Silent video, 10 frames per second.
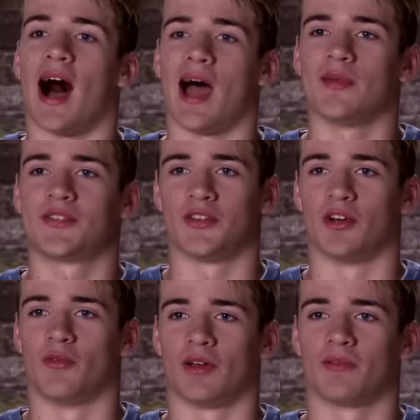I'm in Studio
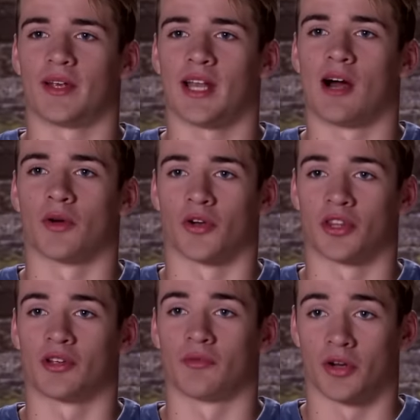One right now. We're
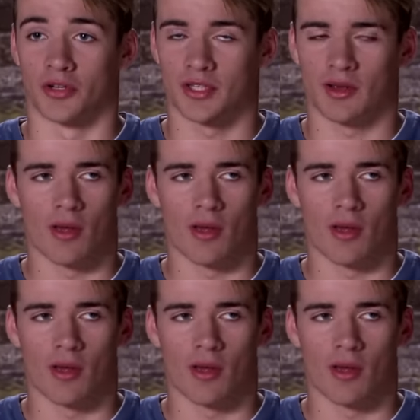rehearsing.